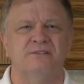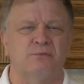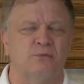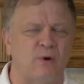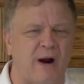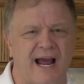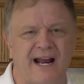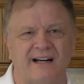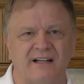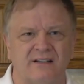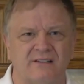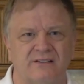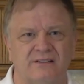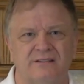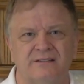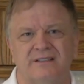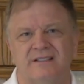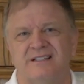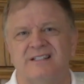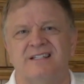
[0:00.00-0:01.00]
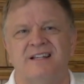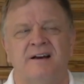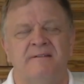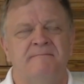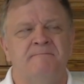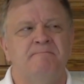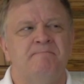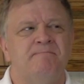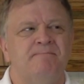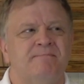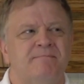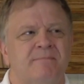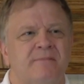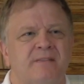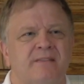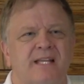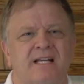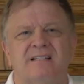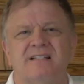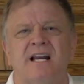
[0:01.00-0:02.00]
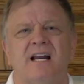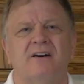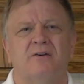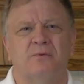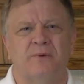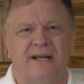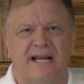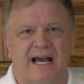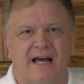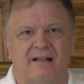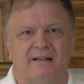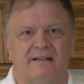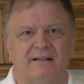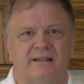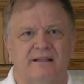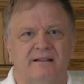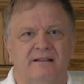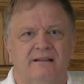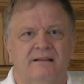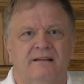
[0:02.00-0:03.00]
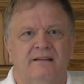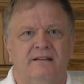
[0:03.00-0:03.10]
radical and stuff, that's not a reality.